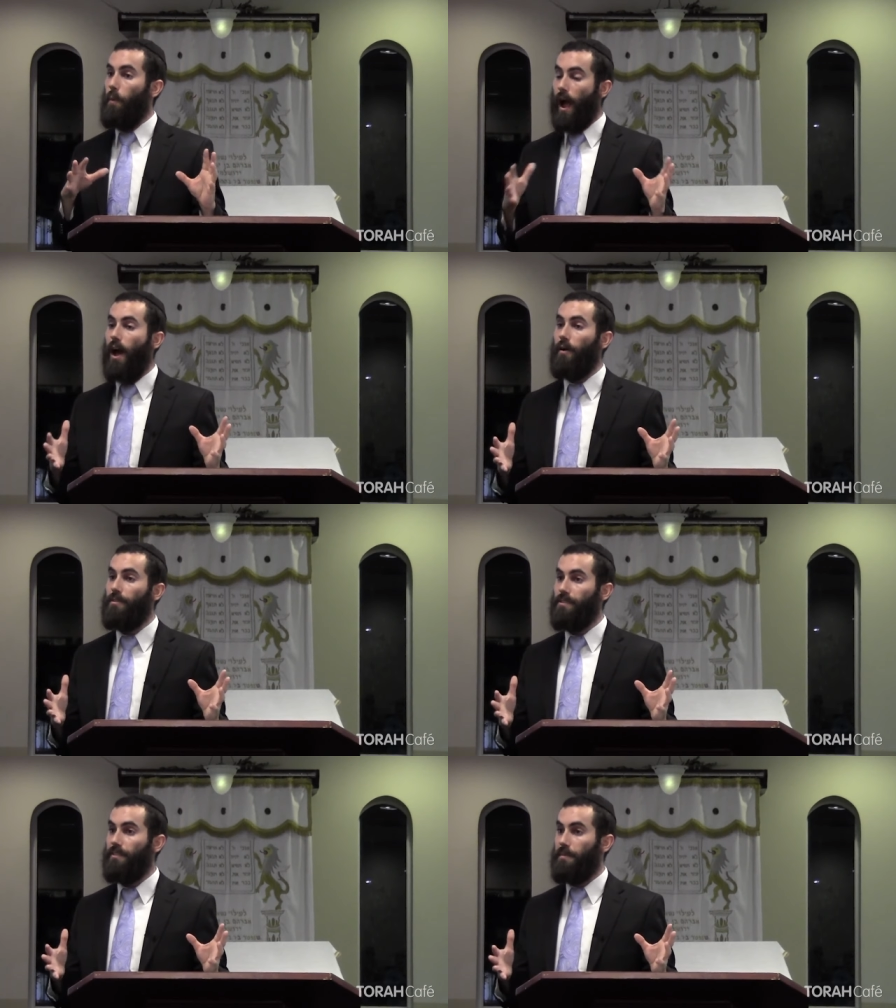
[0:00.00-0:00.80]
Wow,
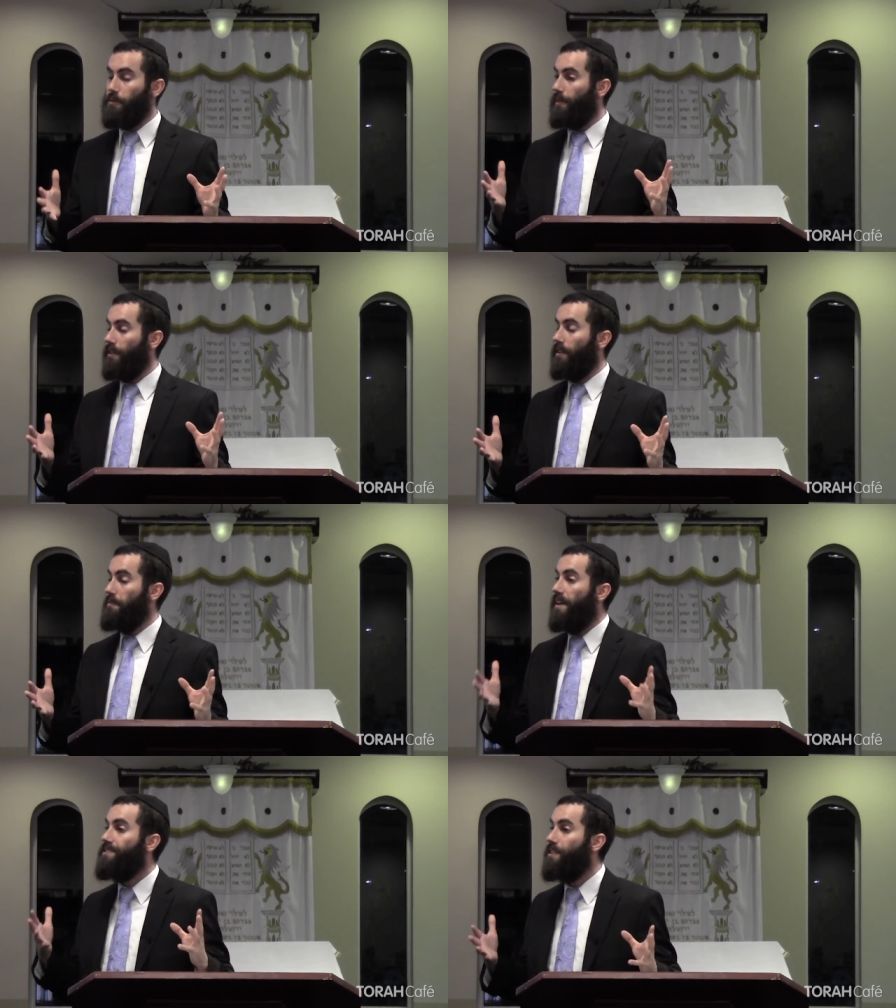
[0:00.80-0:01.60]
it must be an
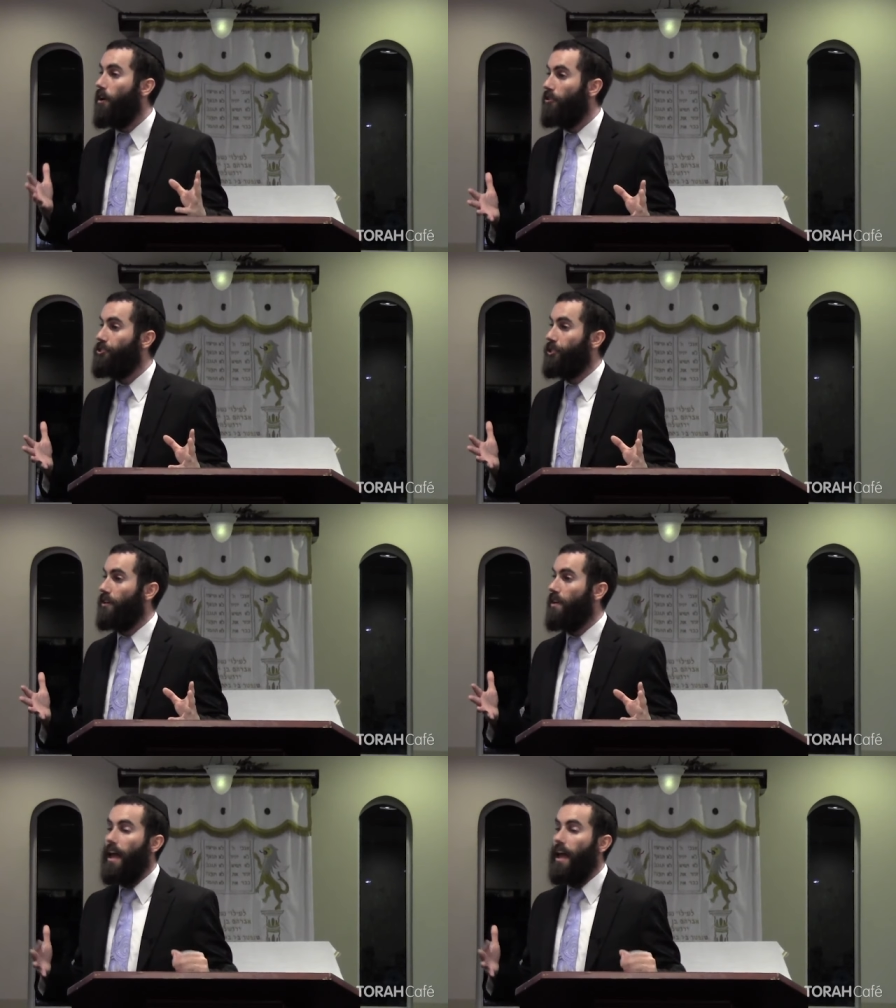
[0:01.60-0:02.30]
amazing archer.